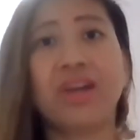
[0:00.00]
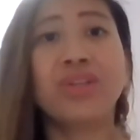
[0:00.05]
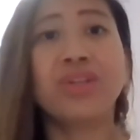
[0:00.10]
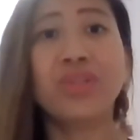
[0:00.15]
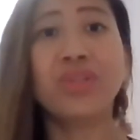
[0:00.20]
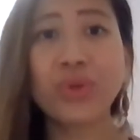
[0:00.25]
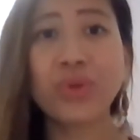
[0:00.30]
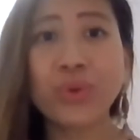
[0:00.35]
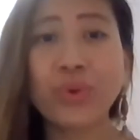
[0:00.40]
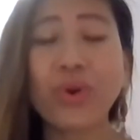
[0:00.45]

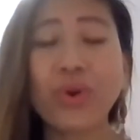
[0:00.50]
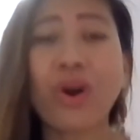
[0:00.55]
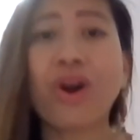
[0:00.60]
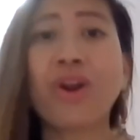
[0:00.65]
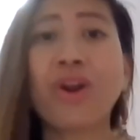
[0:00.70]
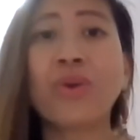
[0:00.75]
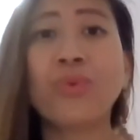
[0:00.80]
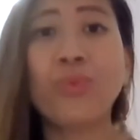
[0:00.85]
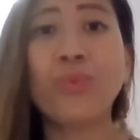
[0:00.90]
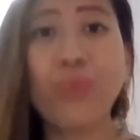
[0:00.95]
You
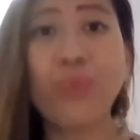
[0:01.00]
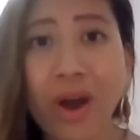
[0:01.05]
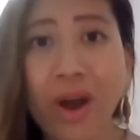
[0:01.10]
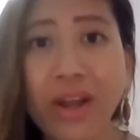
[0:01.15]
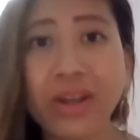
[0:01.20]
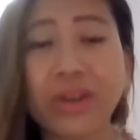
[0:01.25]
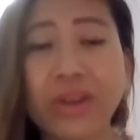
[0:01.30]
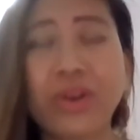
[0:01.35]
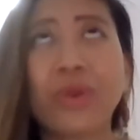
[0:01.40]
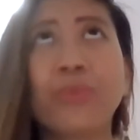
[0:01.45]
are
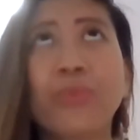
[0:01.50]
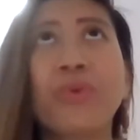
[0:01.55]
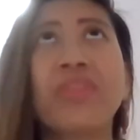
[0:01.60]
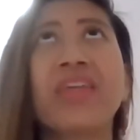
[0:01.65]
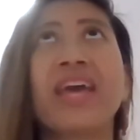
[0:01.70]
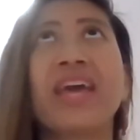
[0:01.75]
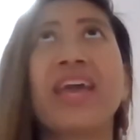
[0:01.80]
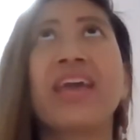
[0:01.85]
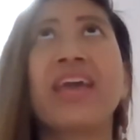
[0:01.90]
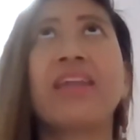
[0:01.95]
one with
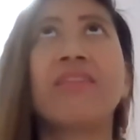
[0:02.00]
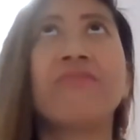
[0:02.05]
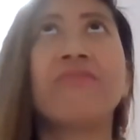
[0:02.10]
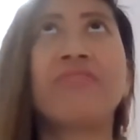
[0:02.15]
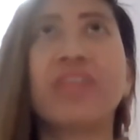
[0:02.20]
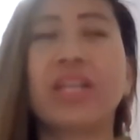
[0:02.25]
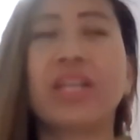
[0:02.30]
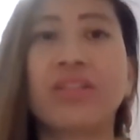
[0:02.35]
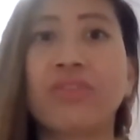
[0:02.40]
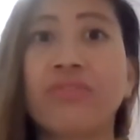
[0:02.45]
the
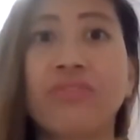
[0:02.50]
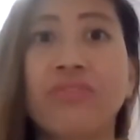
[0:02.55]
infinite